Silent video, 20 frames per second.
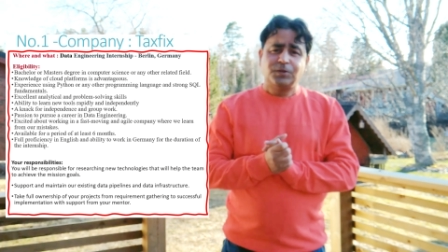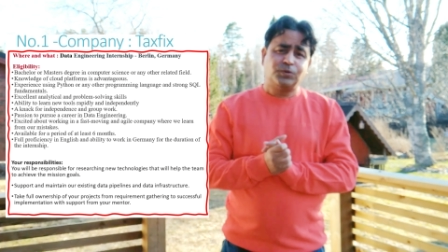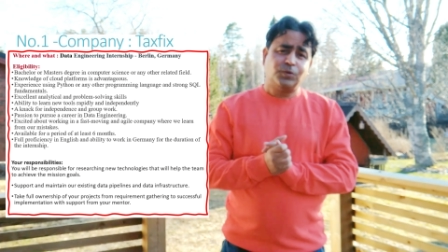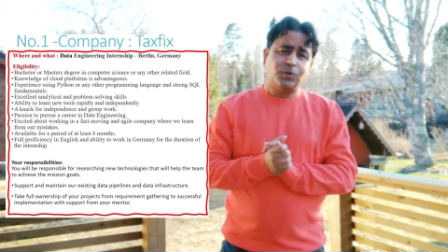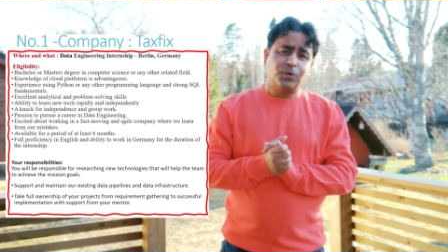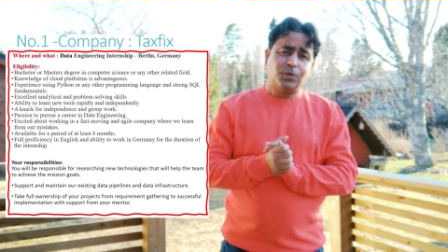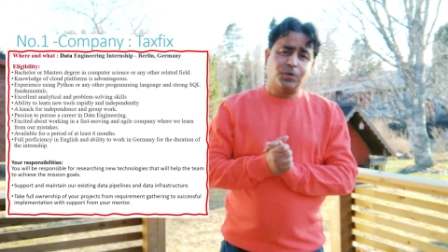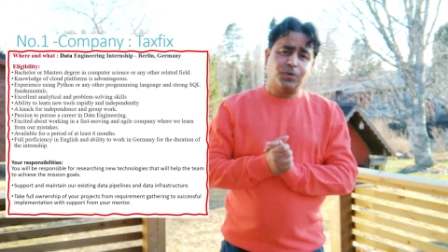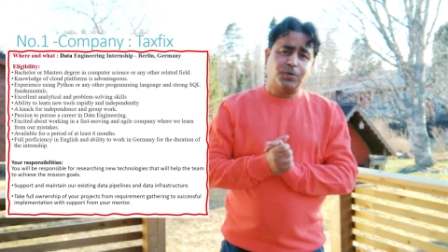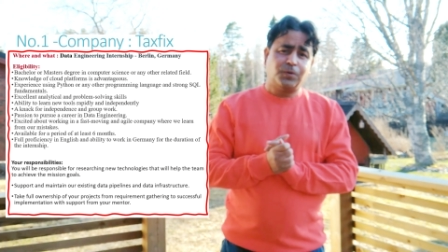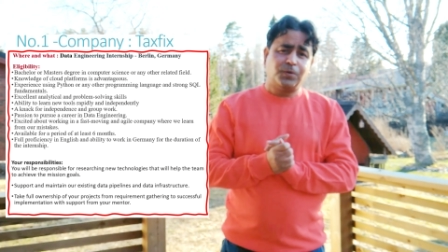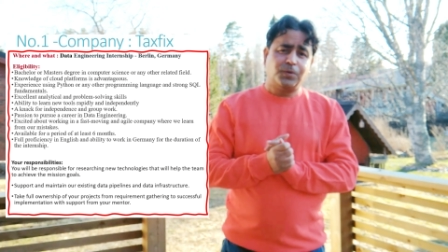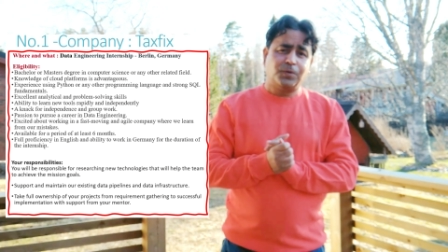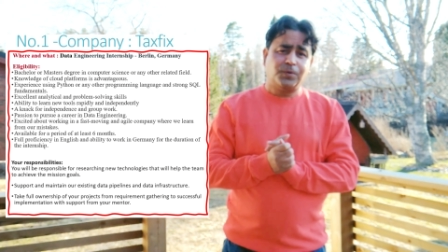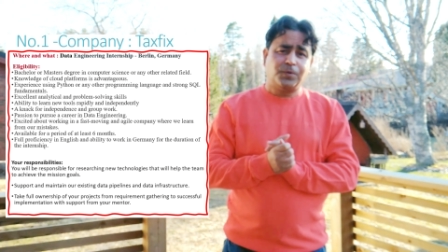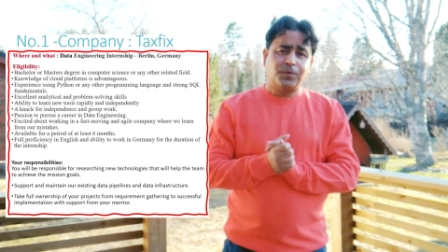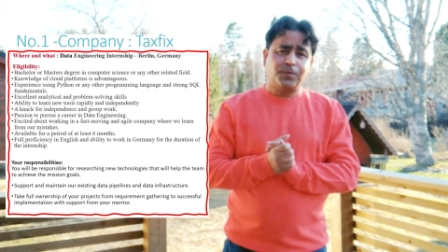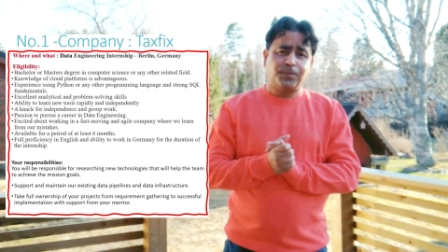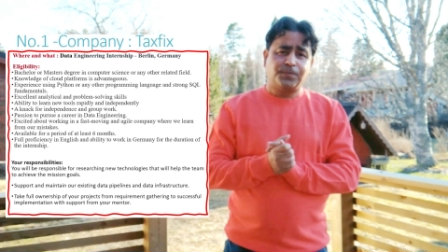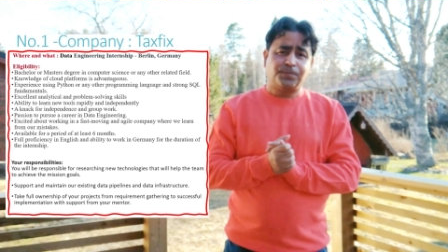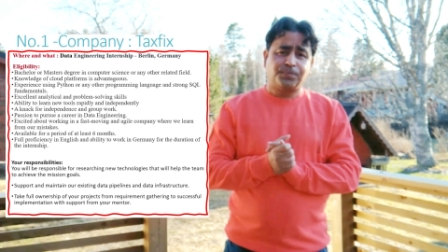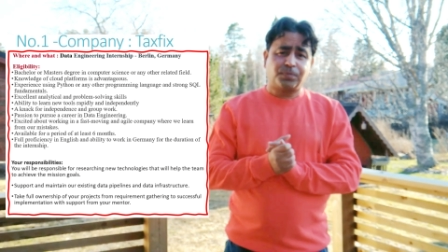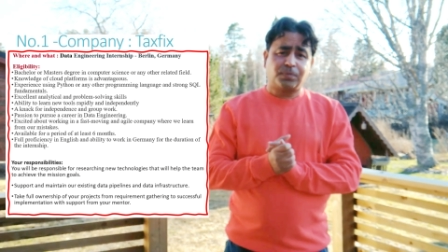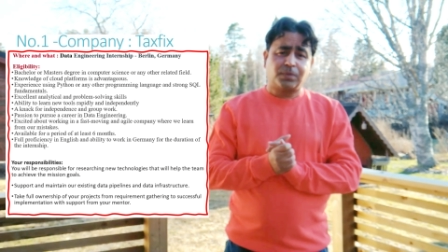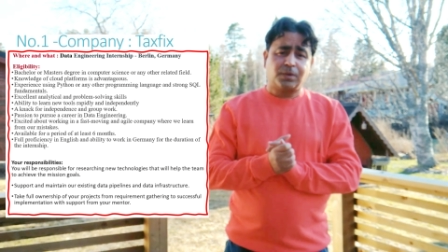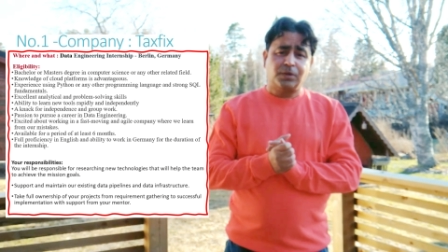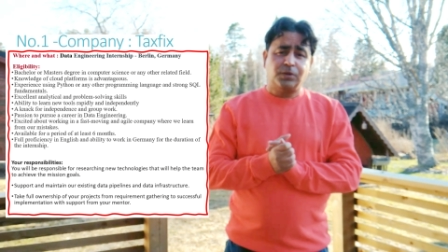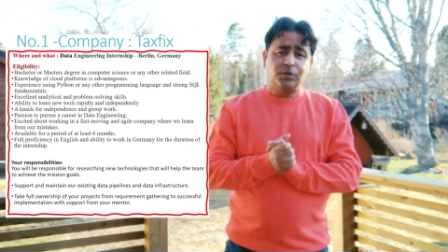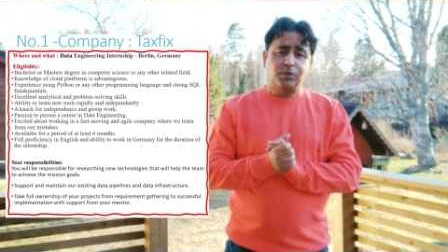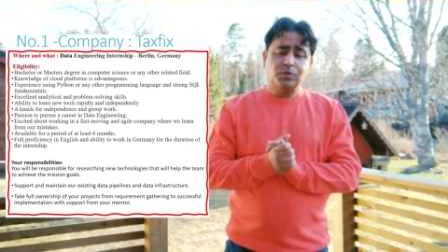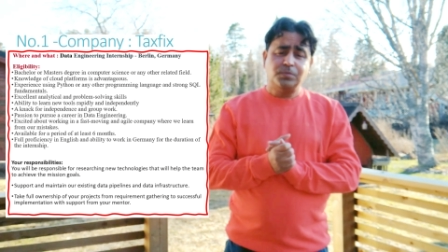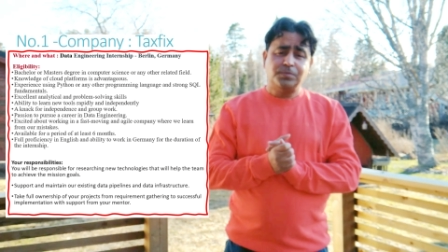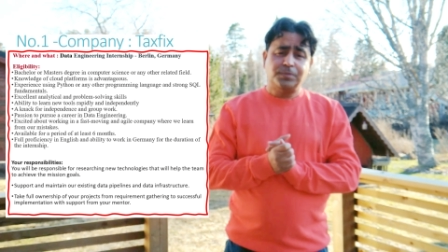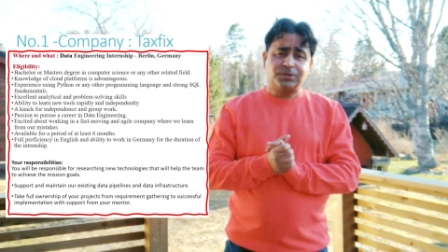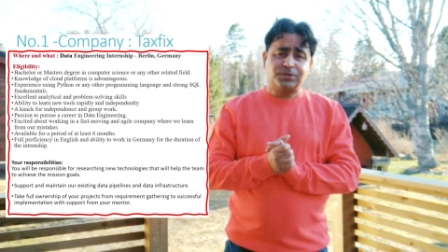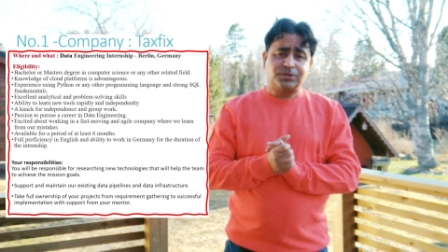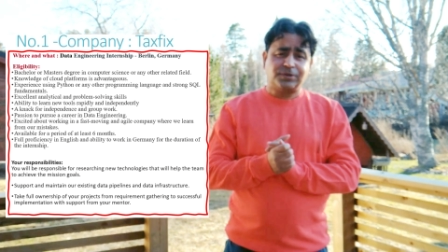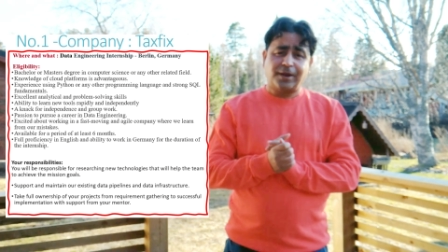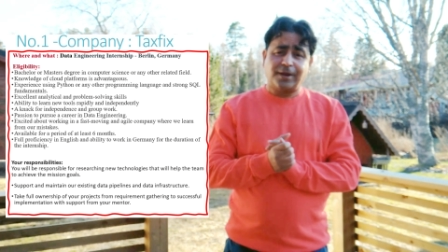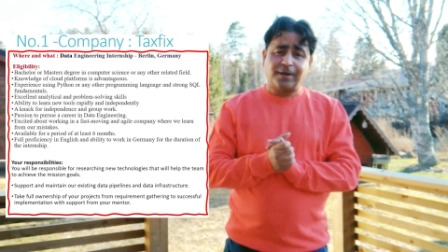So you
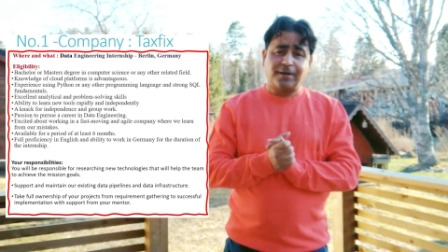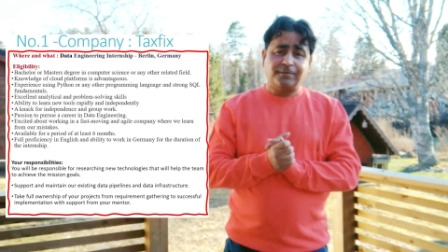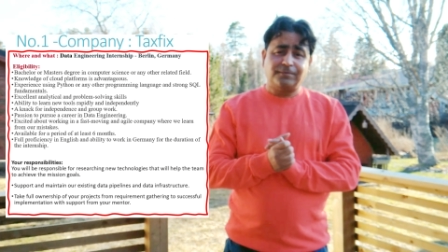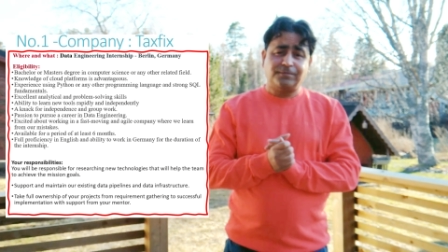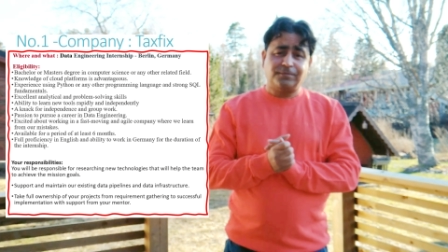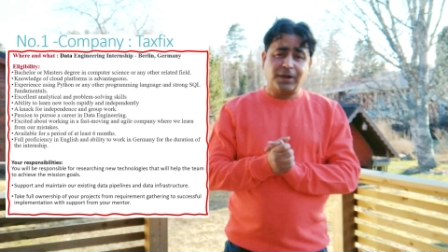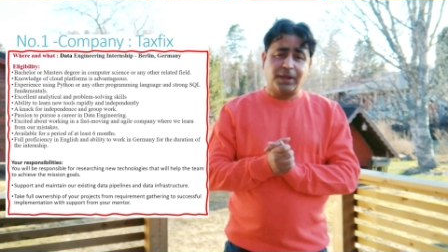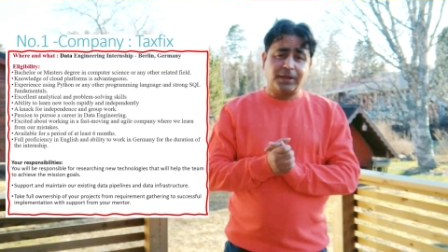must have